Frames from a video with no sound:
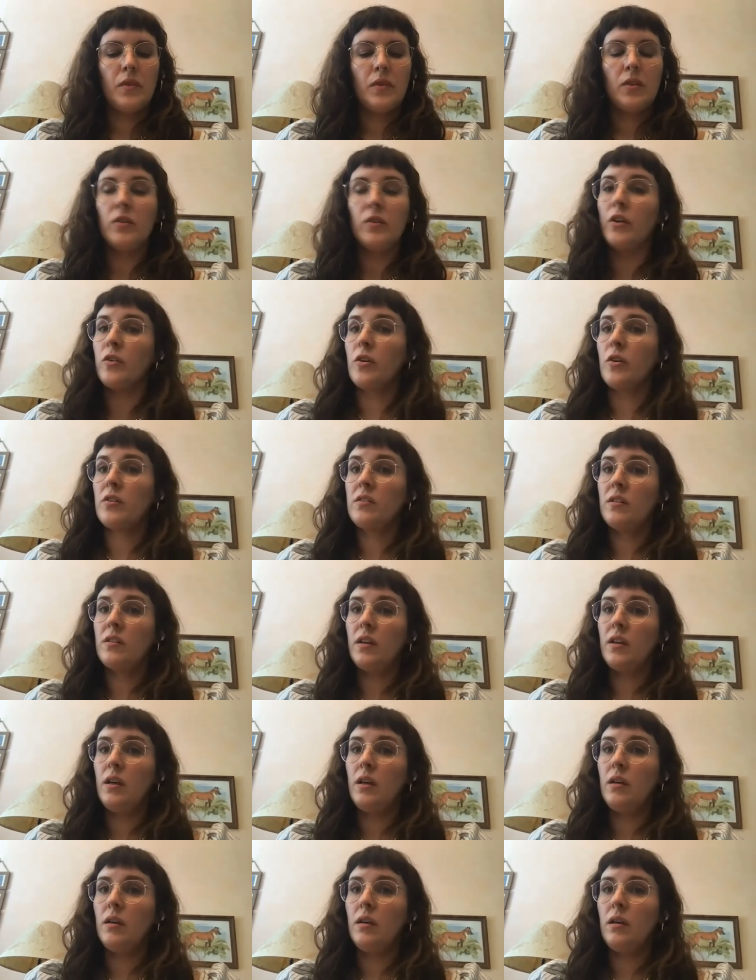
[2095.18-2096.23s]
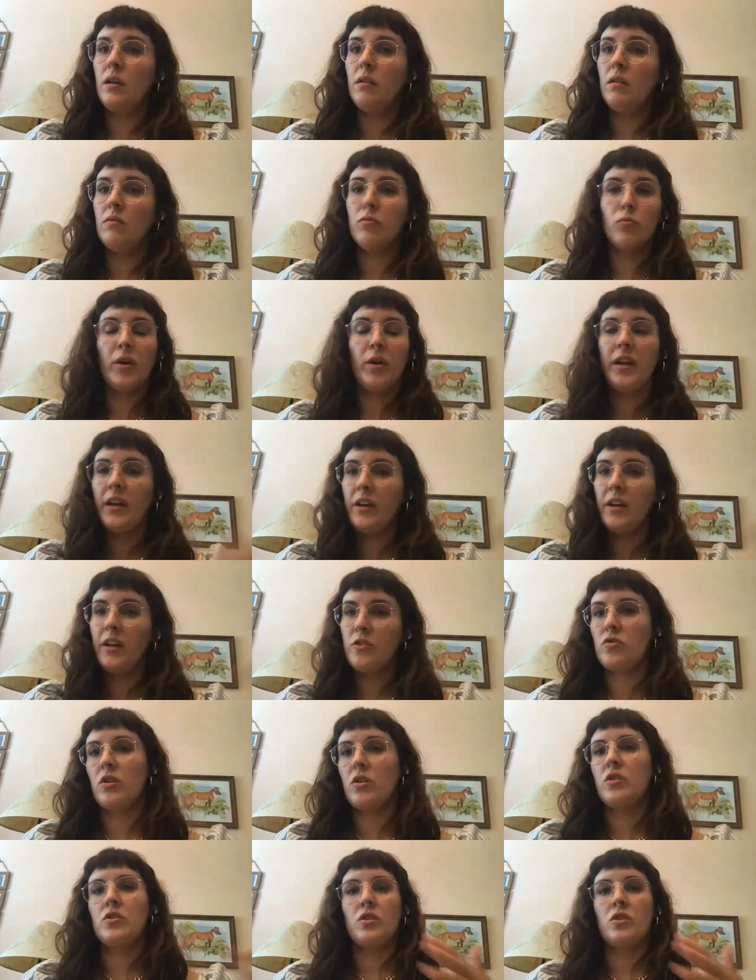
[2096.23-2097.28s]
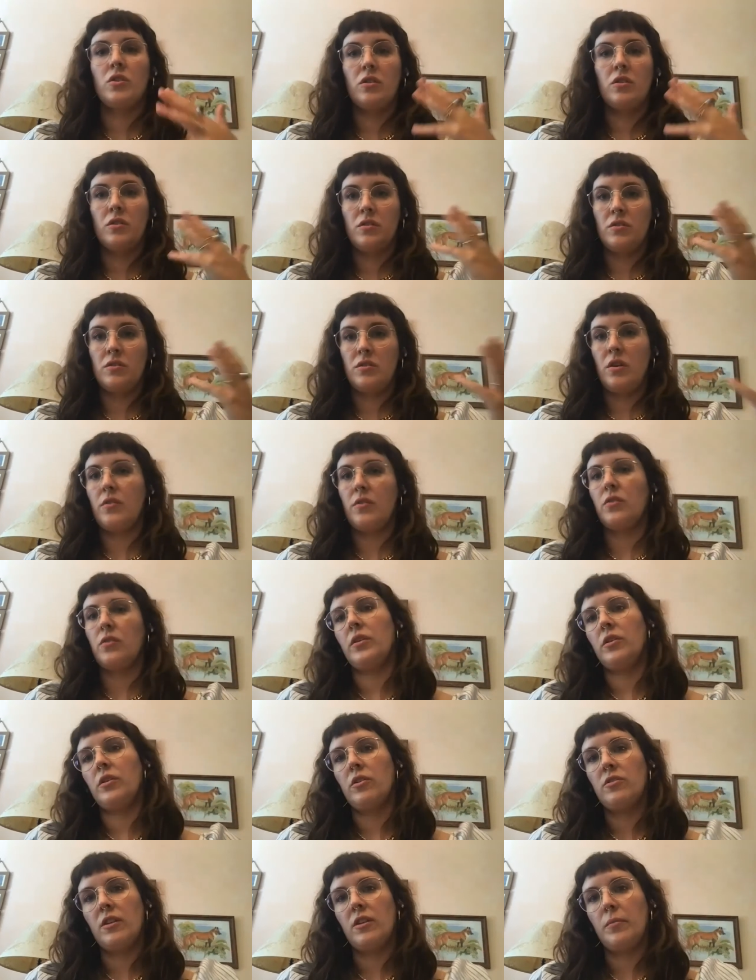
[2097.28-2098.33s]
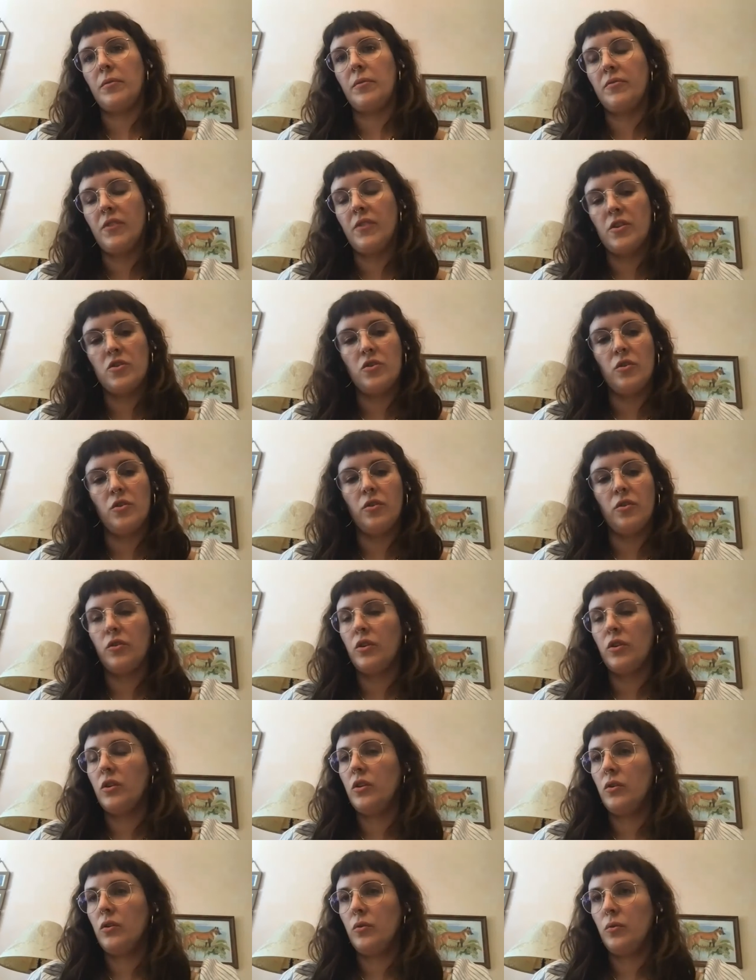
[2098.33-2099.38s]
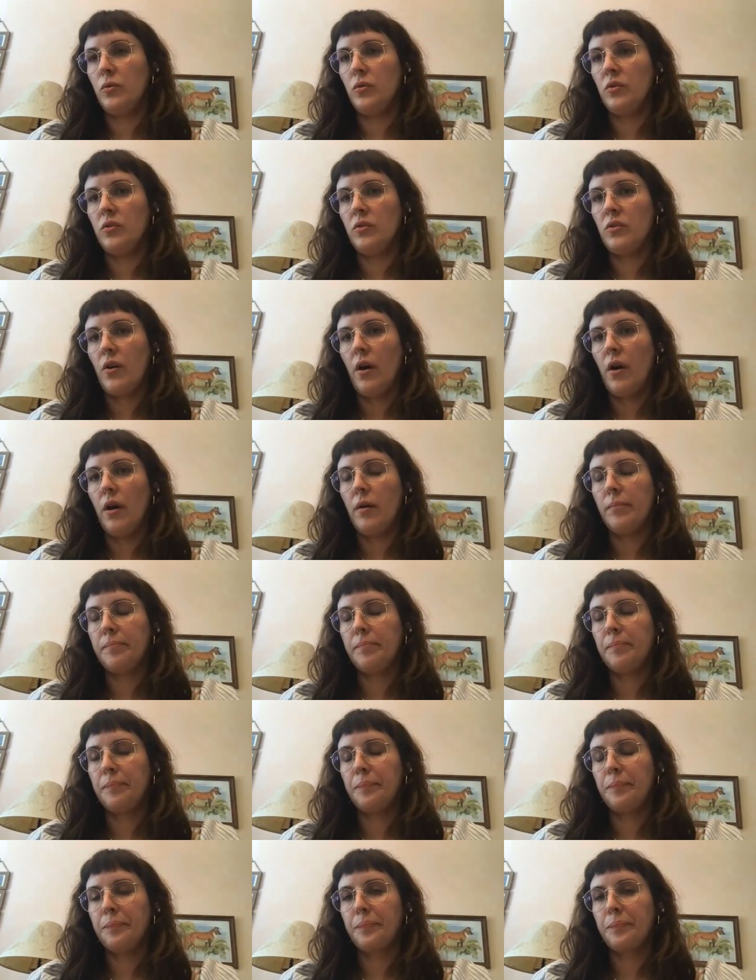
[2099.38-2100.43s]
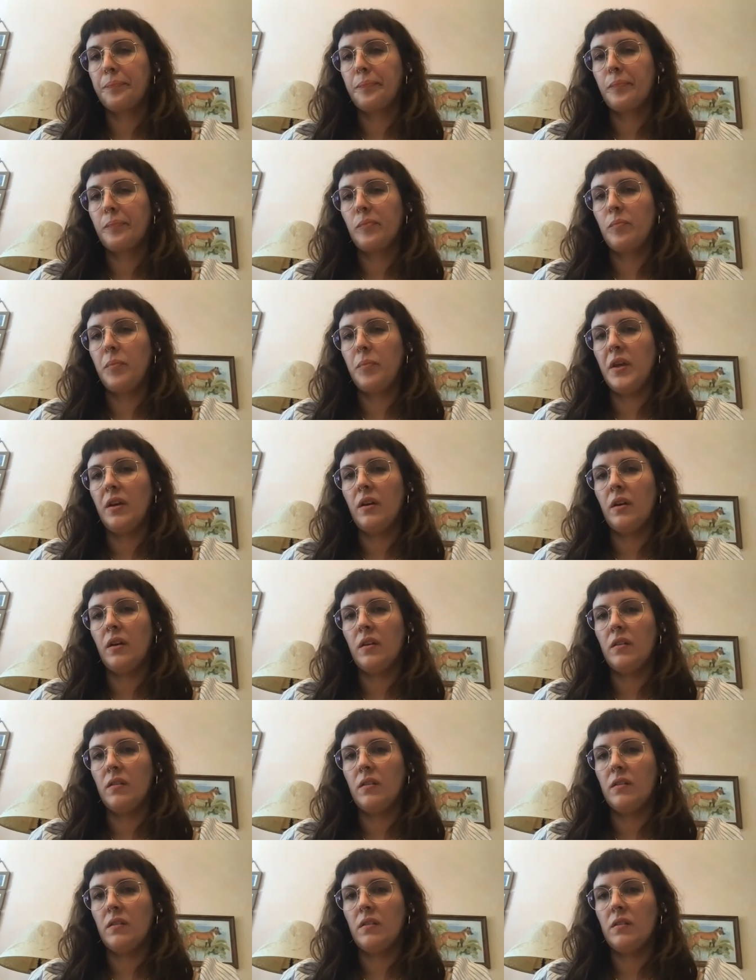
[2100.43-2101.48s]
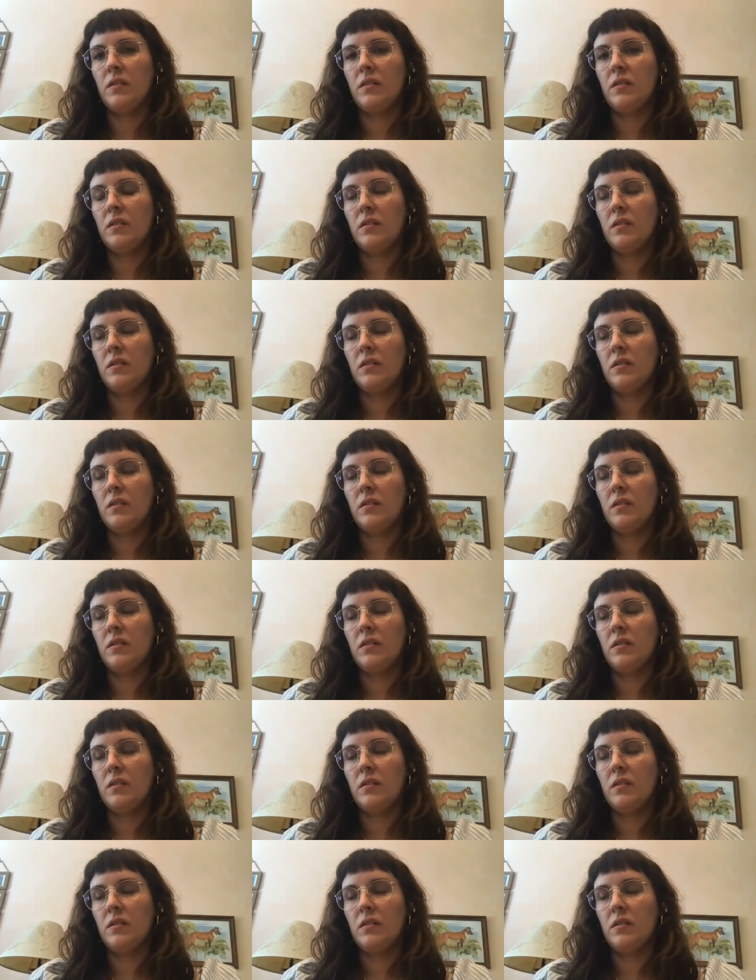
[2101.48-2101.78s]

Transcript: literacy reading instructors, other literacy professionals could use, because